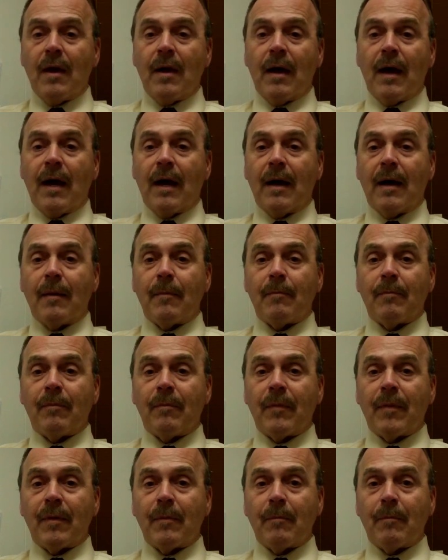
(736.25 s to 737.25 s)

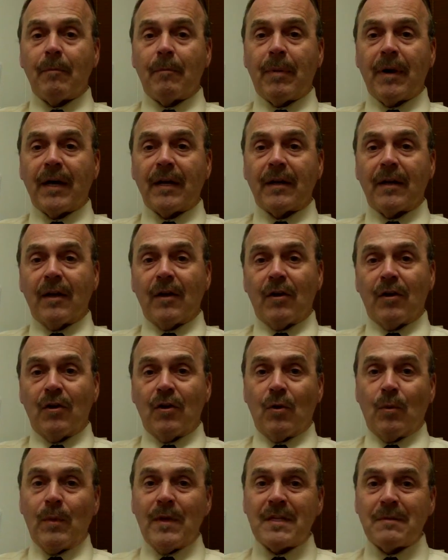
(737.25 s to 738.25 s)
But you
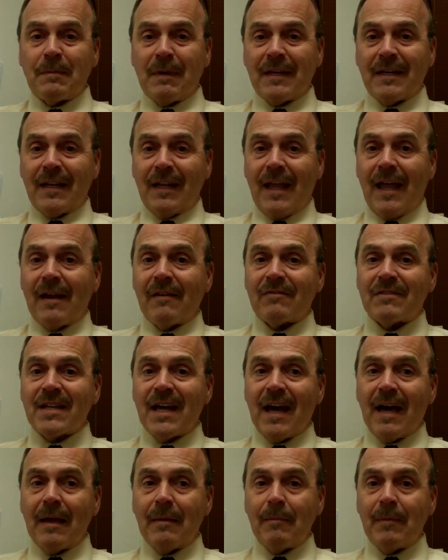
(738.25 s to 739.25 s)
know, we spend a lot of
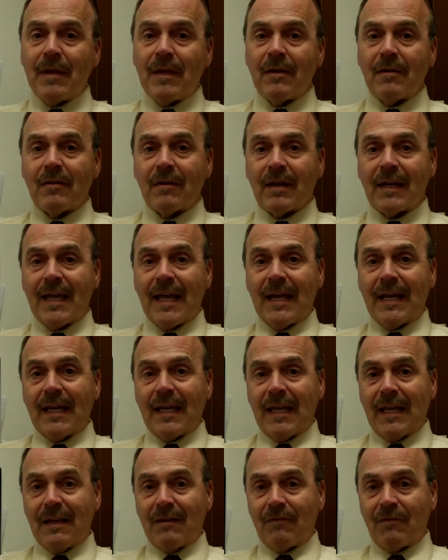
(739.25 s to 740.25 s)
time here
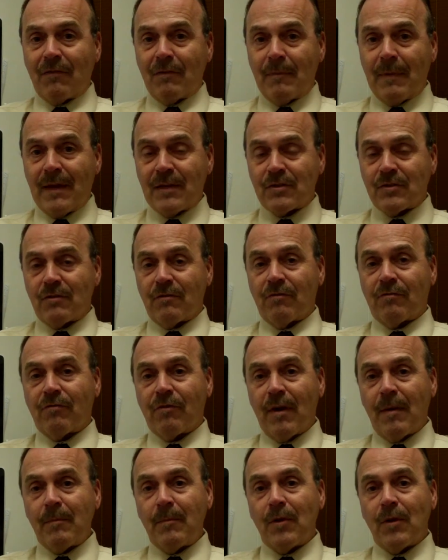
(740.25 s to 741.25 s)
getting information
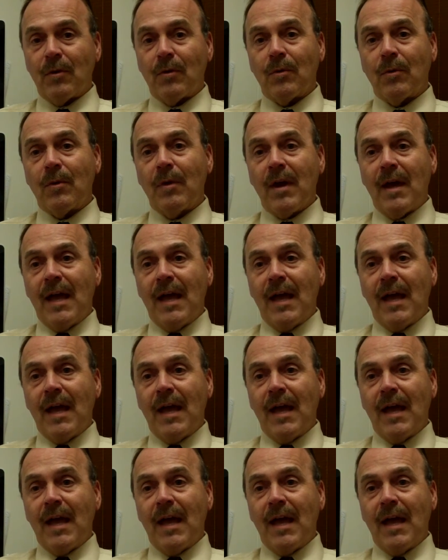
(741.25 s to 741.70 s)
from you,